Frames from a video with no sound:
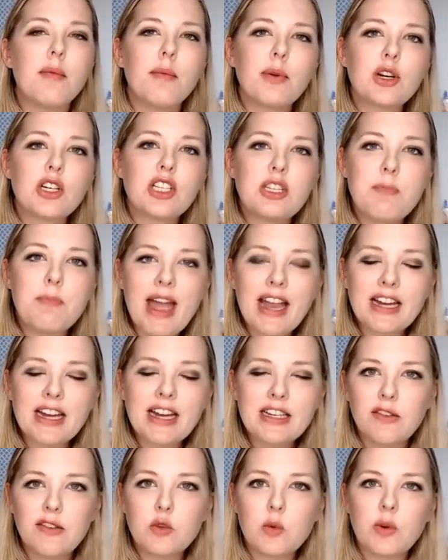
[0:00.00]

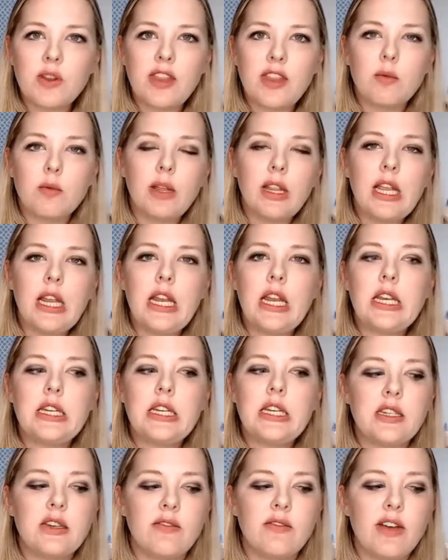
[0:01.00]
perspectives where they really need
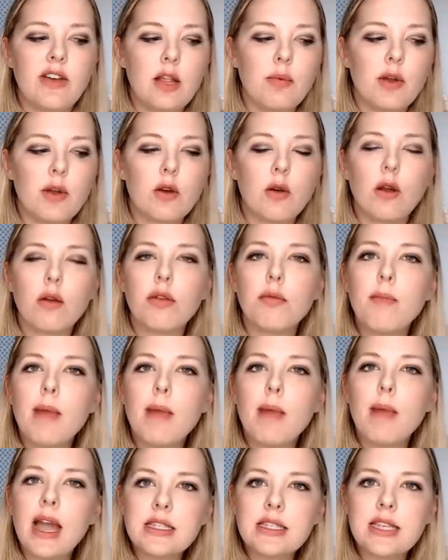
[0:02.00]
to develop a growth
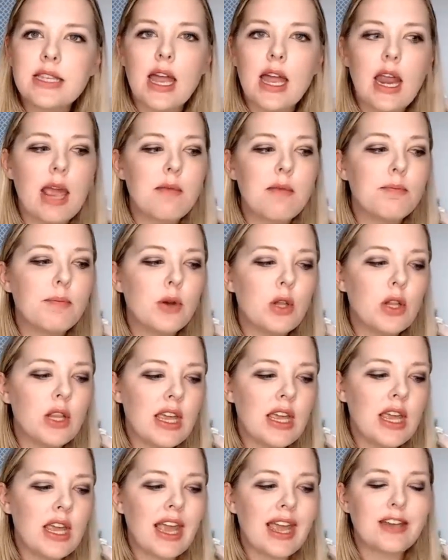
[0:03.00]
mindset, and
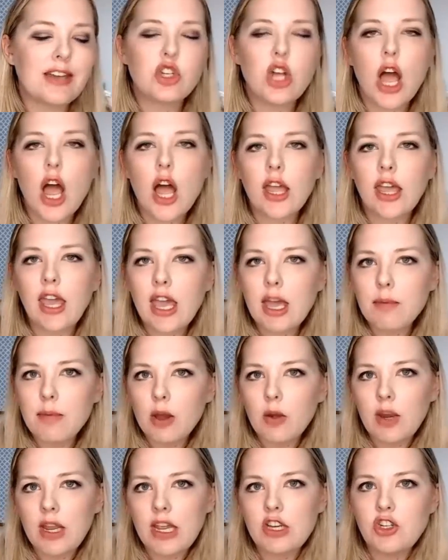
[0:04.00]
bullying, and talking
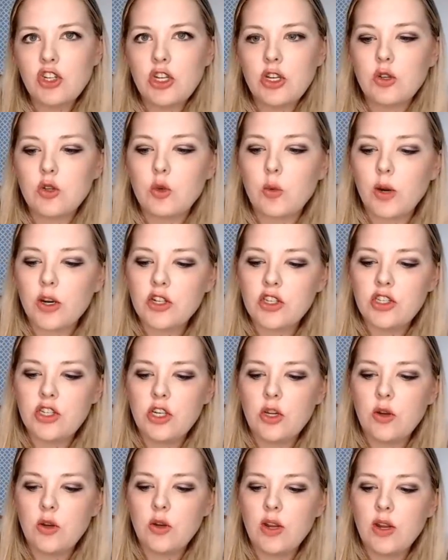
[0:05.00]
about issues where
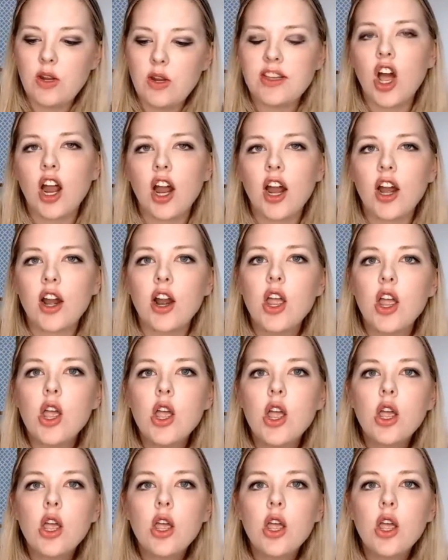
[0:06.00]
students are,
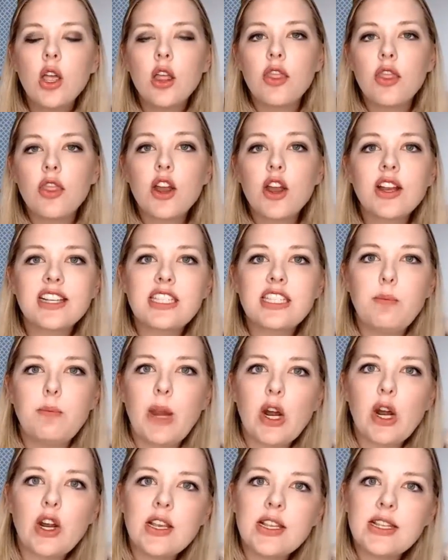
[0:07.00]
they're
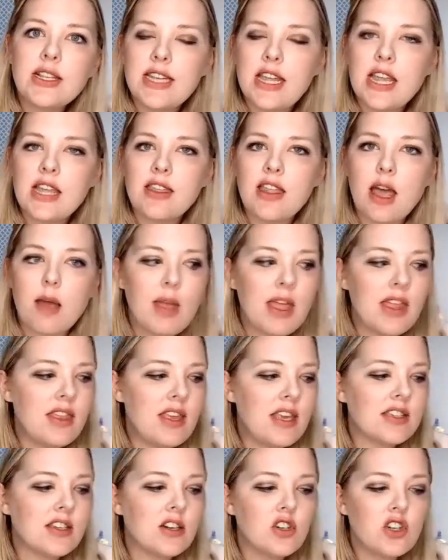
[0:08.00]
experiencing them. And
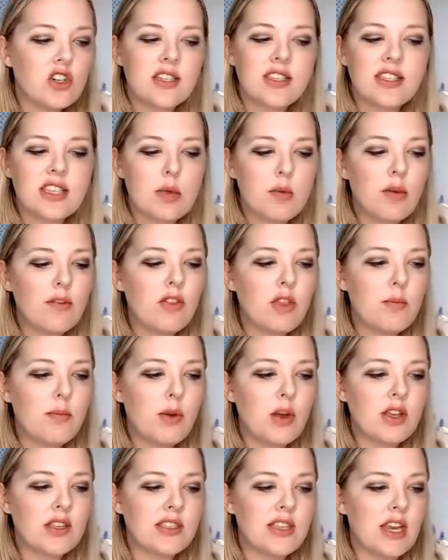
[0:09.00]
these are just some of the
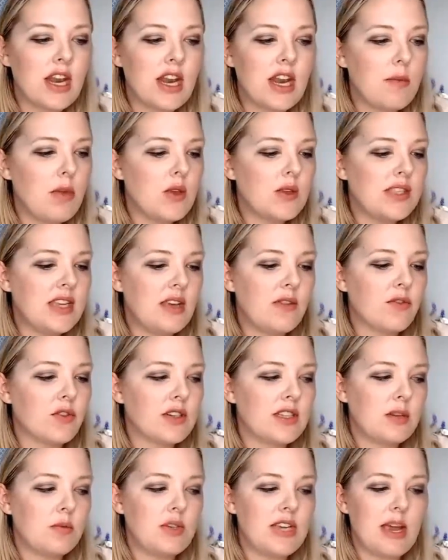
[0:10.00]
books that I'm using for
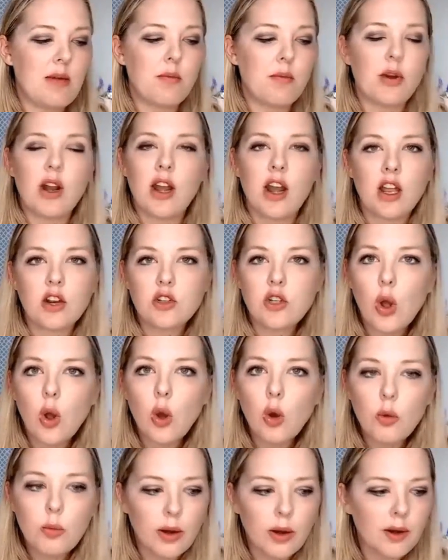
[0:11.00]
September and
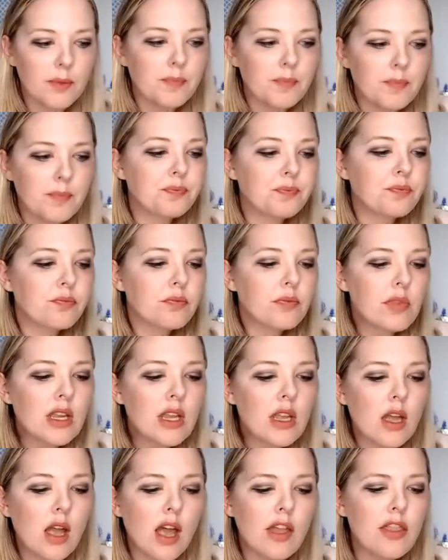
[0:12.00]
October.
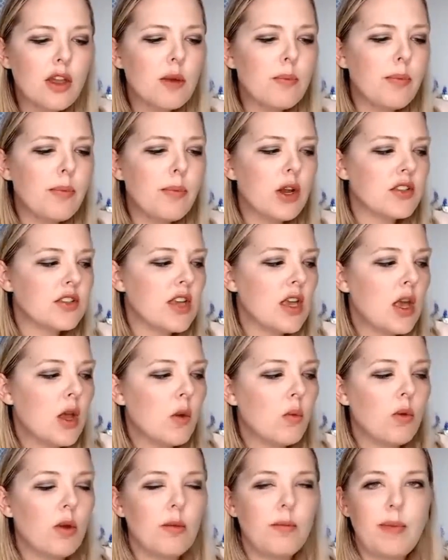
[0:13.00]
Other books
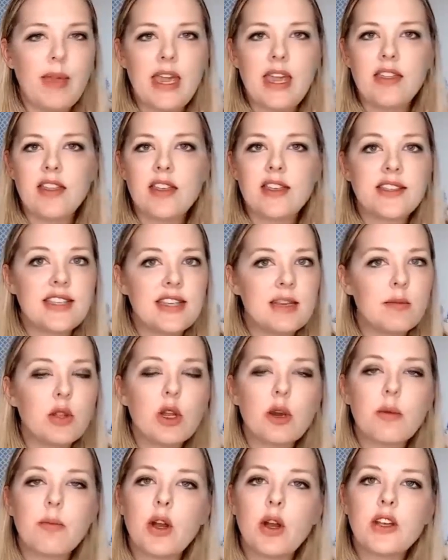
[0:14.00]
will be the
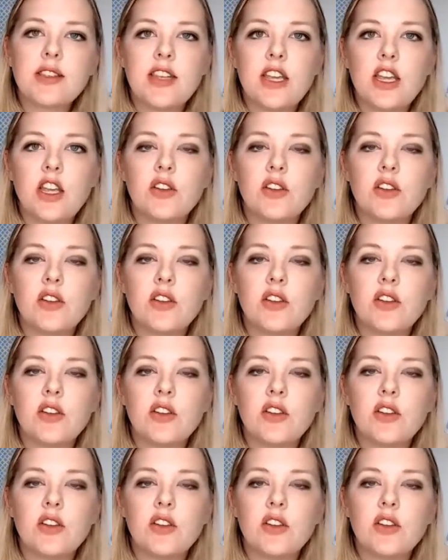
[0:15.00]
similar books that